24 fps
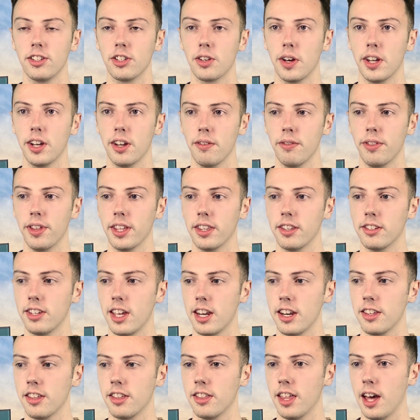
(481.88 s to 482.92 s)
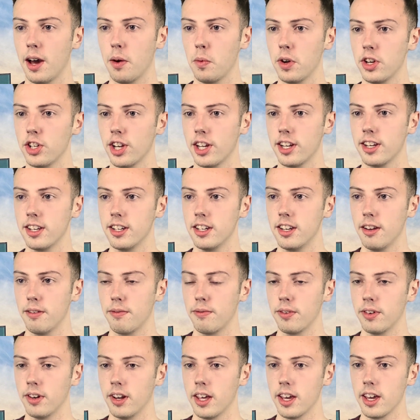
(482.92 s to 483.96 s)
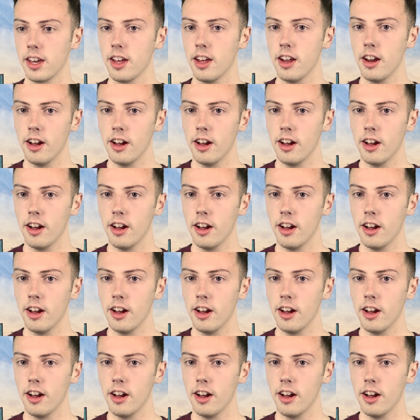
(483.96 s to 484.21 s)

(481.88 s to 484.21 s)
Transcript: so I don't think there's anything that I wish I did differently.